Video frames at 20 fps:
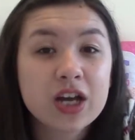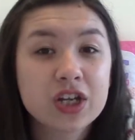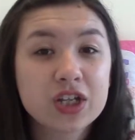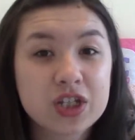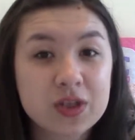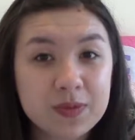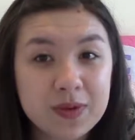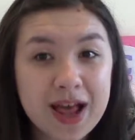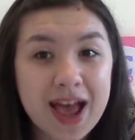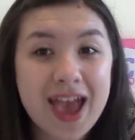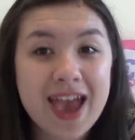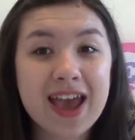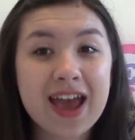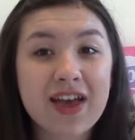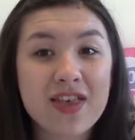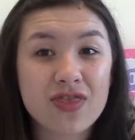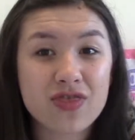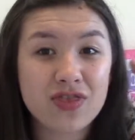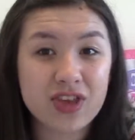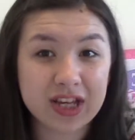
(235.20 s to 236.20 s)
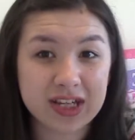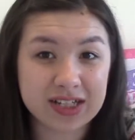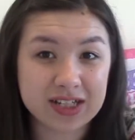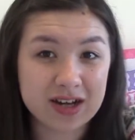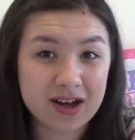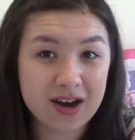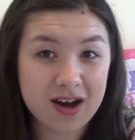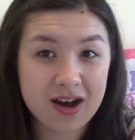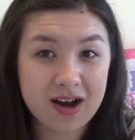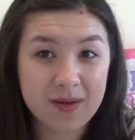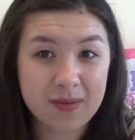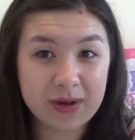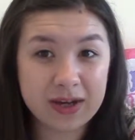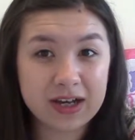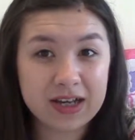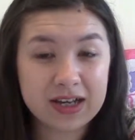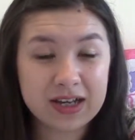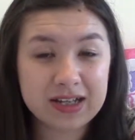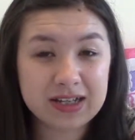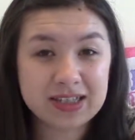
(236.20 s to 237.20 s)
to play the guitar
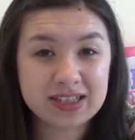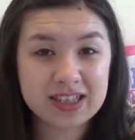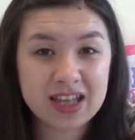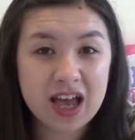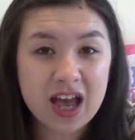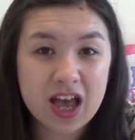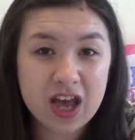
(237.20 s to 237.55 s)
because,